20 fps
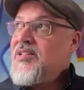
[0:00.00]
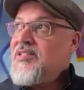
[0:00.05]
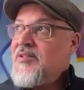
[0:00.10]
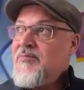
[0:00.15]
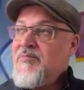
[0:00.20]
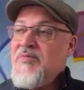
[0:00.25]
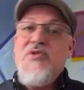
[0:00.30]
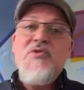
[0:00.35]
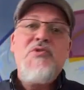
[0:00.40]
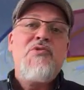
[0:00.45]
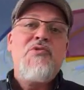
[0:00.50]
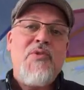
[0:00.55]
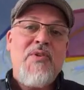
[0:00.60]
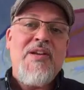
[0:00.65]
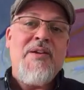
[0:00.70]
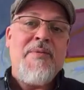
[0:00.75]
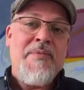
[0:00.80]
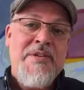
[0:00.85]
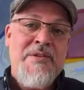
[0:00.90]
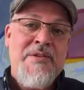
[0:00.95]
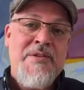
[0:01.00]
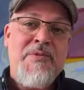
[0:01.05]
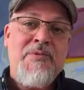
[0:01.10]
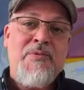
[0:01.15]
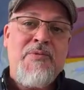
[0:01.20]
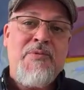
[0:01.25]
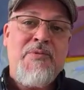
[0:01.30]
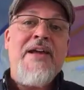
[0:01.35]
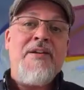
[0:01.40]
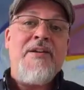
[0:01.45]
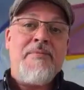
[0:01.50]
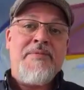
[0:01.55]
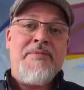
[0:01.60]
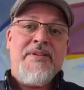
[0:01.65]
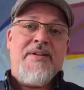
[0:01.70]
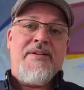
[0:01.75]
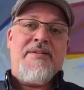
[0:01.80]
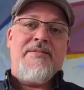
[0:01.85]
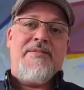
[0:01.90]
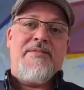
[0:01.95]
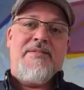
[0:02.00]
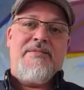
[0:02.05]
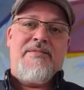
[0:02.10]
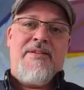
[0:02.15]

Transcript: was a muse for him. He would write up there.